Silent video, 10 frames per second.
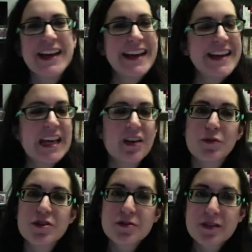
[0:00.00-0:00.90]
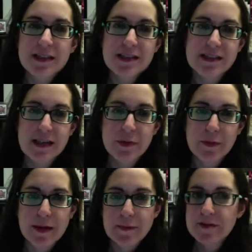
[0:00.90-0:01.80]
And again, once you look at the sample
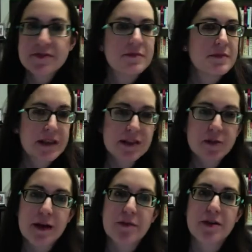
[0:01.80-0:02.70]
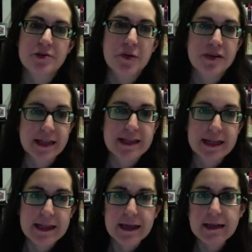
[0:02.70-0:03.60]
papers, this will make much more sense,
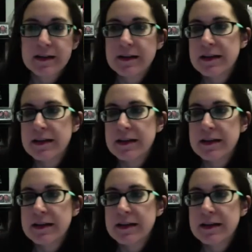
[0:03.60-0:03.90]
I think.